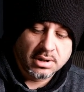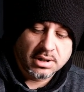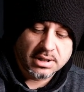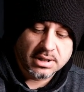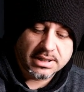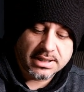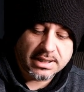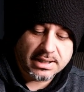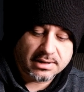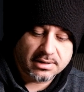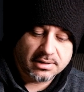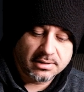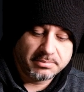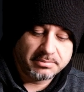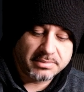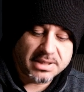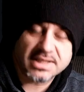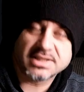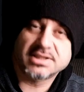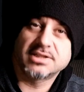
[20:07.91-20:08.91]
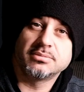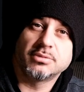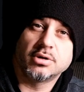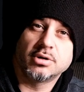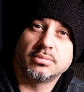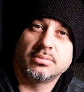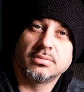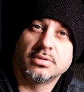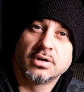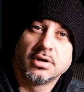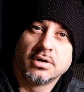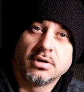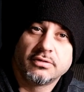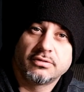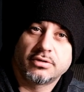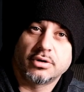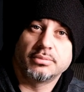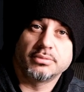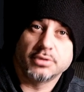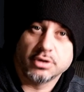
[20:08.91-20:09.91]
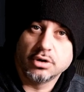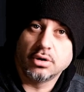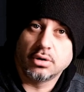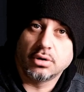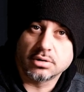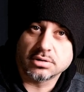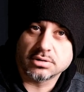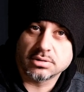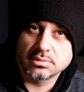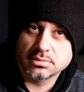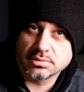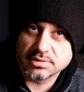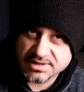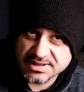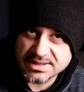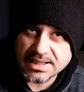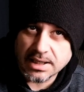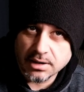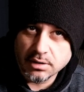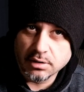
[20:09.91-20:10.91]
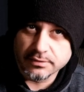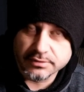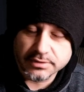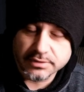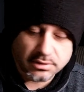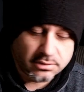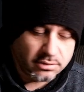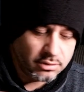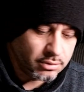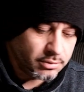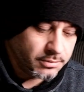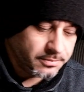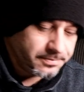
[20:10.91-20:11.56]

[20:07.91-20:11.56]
get the maximum from your style of tattoo.